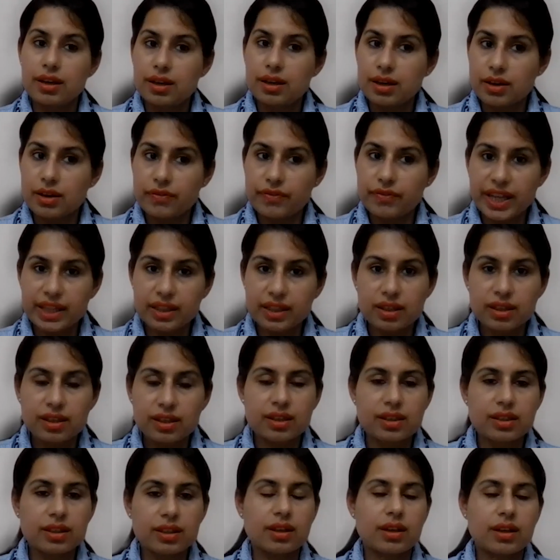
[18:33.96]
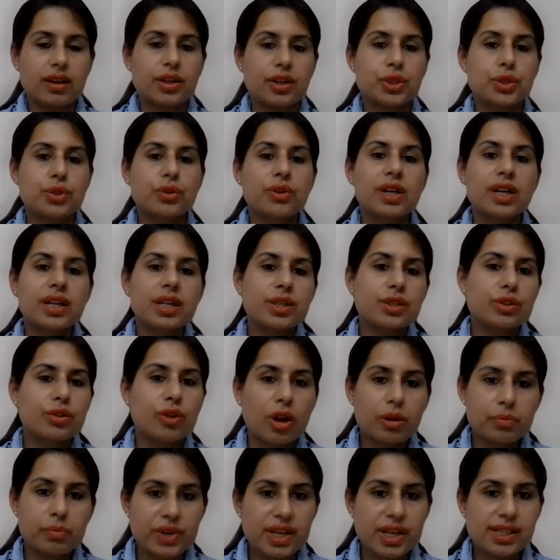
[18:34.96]
whether sugar is
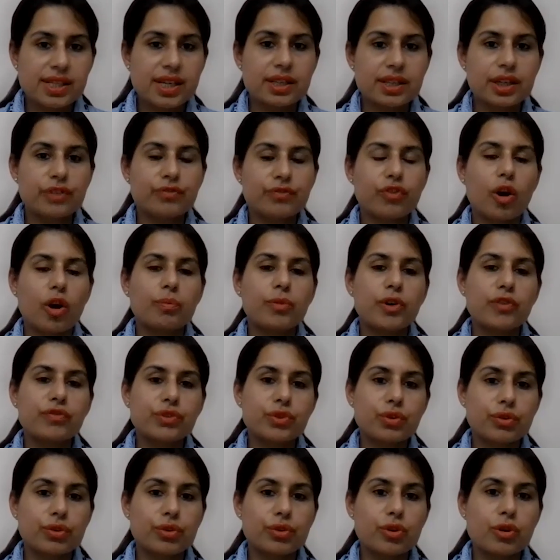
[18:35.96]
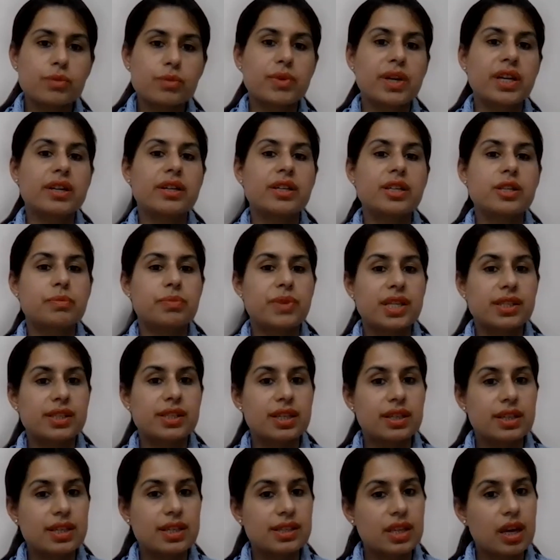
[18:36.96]
not present in form of sucrose, but it is
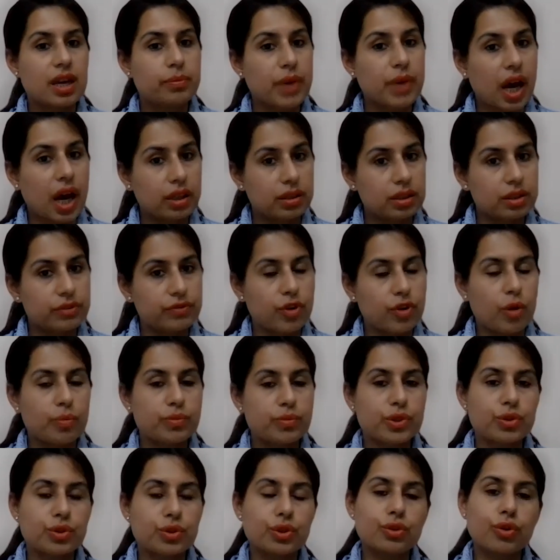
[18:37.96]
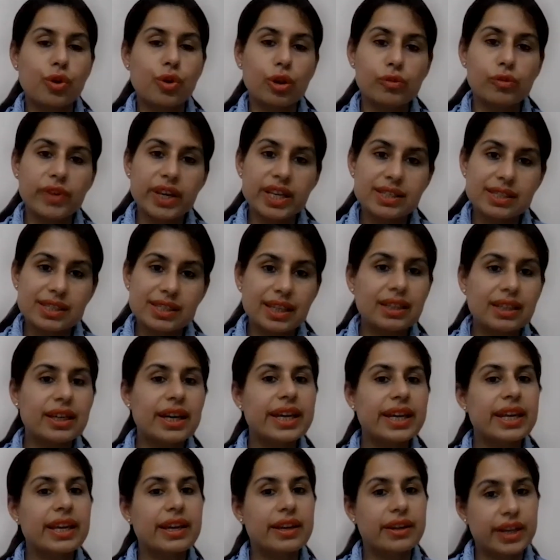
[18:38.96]
present in some other forms. You should always see
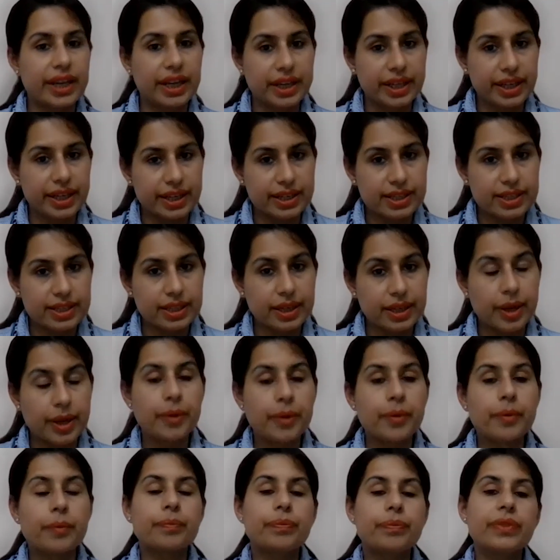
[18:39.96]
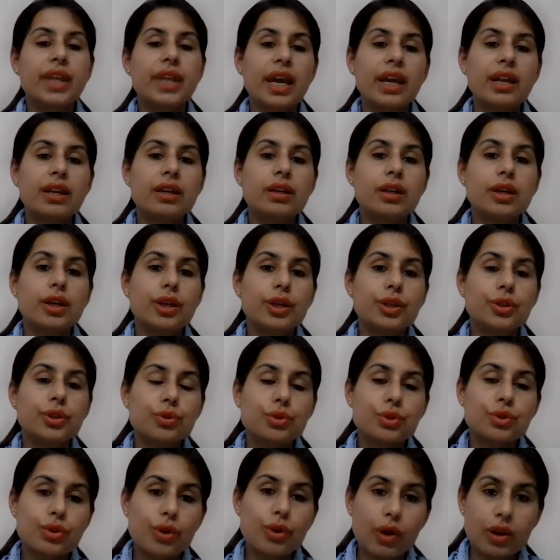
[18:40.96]
the ingredients. Then you
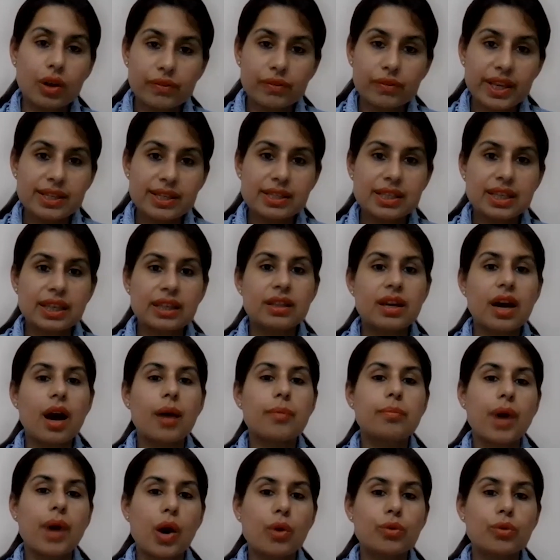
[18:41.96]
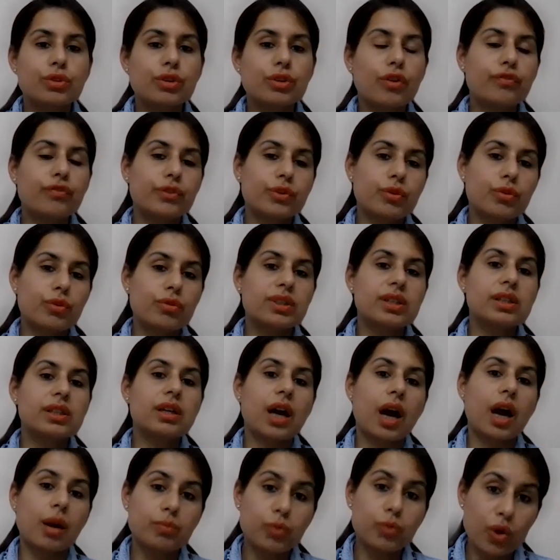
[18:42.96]
should always see the amount of total
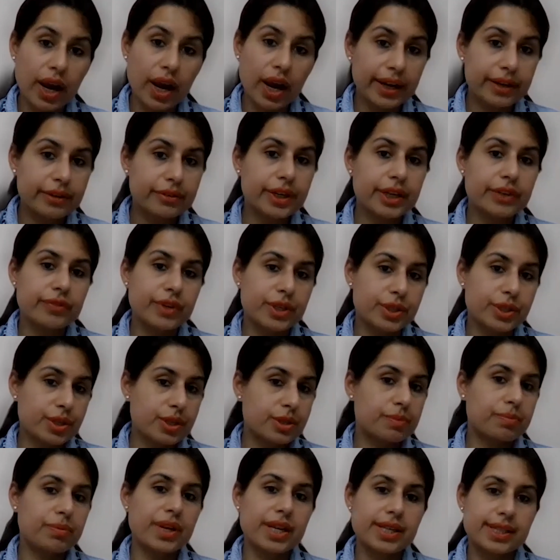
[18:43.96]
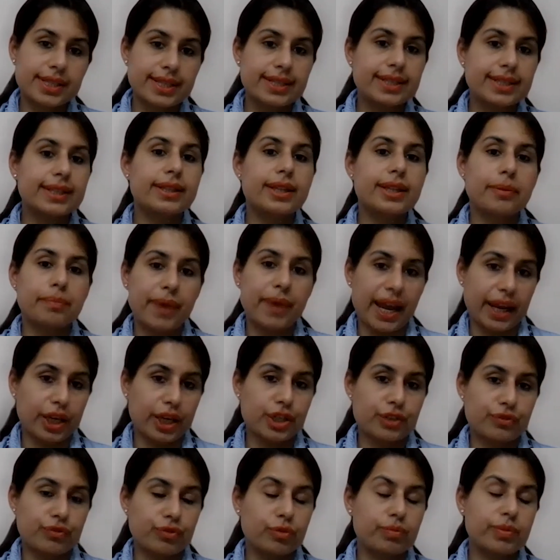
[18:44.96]
carbohydrate which is present in the
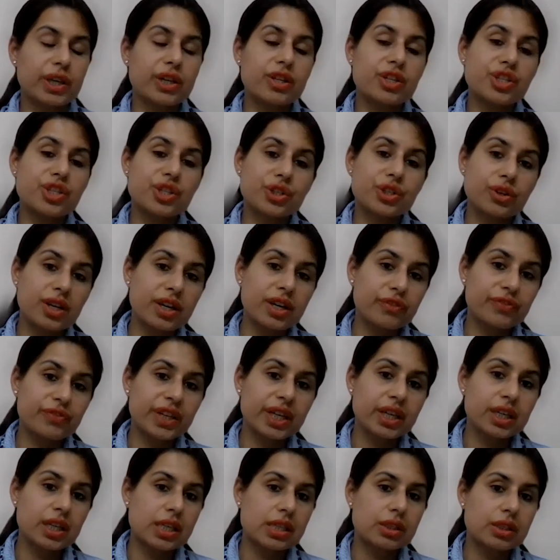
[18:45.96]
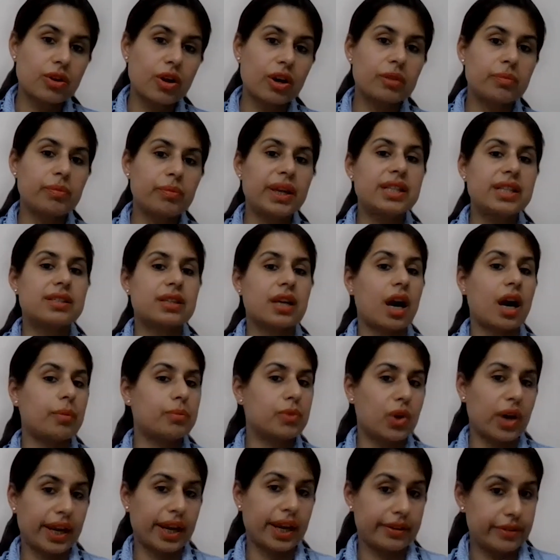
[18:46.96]
packaged food, because sugar free does not mean
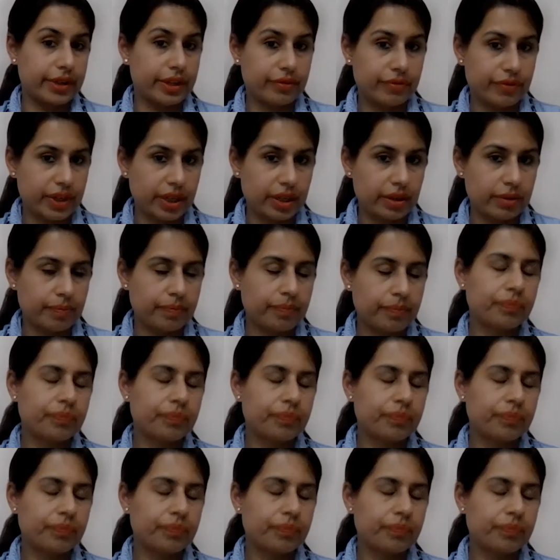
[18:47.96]
carbohydrate free.